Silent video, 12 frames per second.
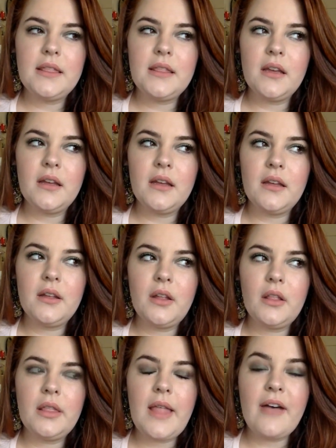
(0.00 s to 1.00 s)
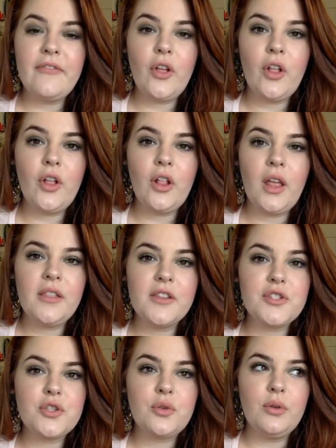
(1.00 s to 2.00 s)
the level and the
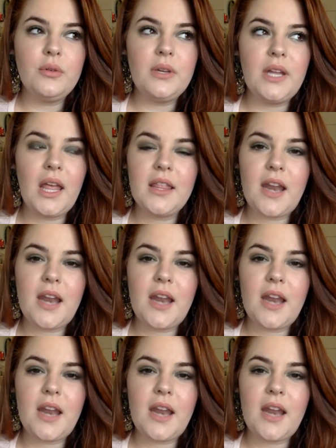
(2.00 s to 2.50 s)
scrutiny